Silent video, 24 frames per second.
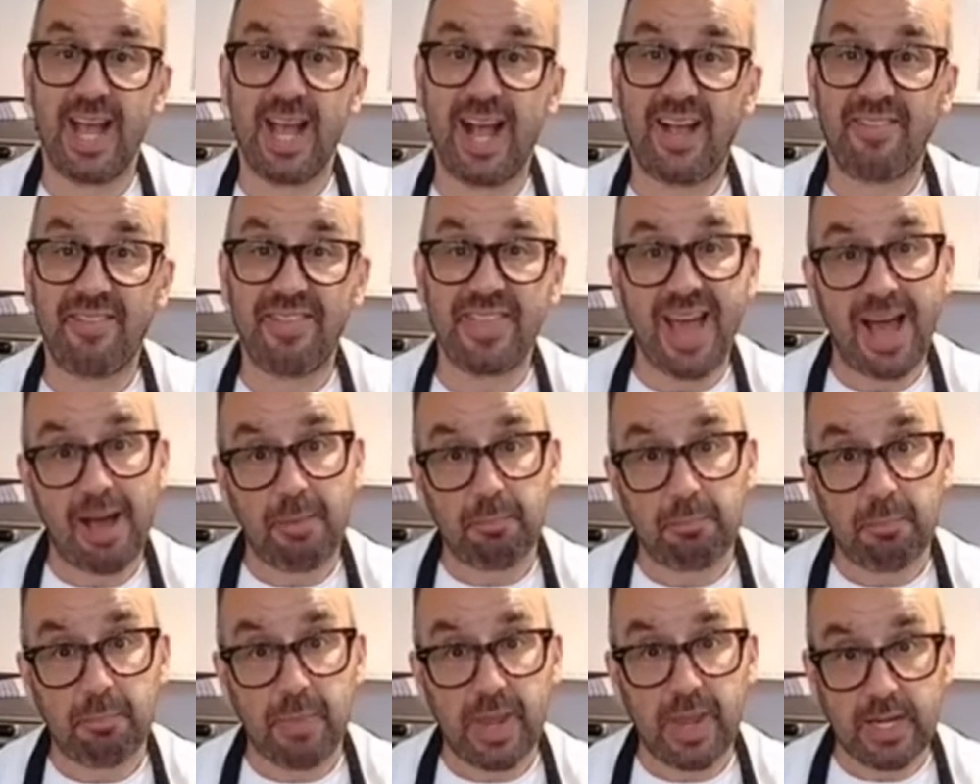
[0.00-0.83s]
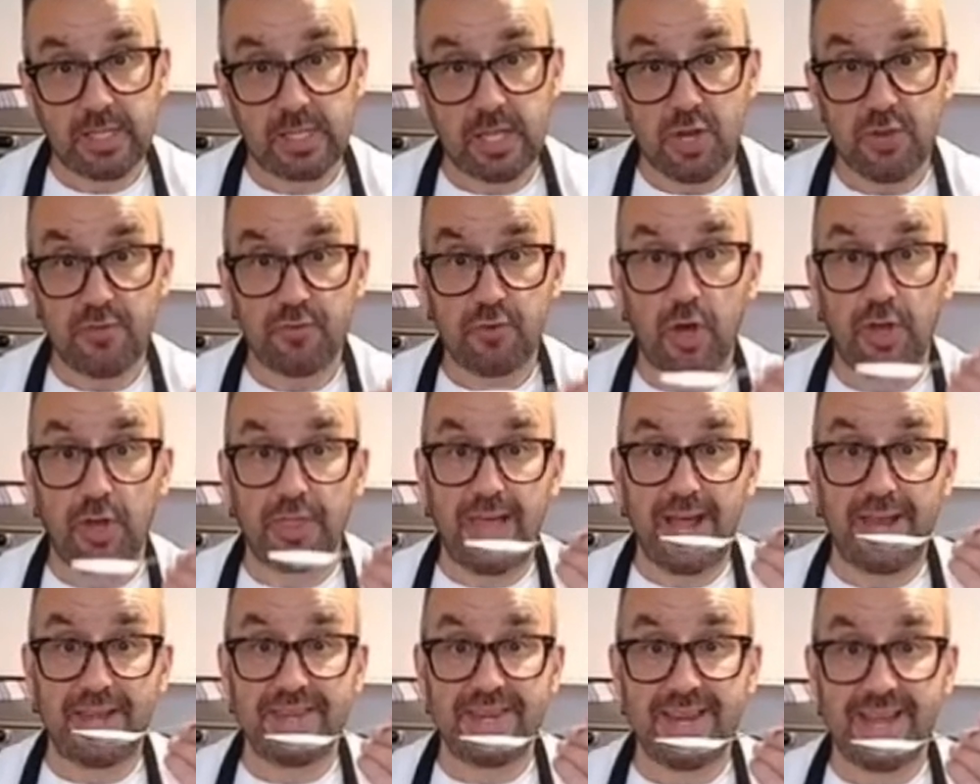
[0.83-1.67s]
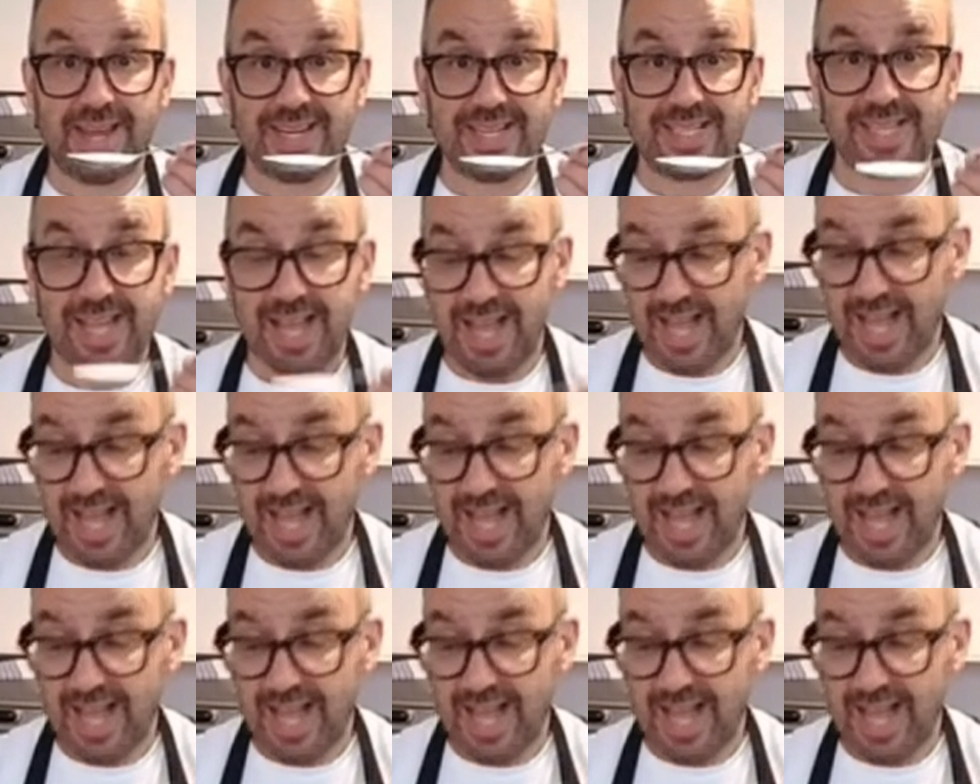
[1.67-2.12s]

and that means that you've got that nice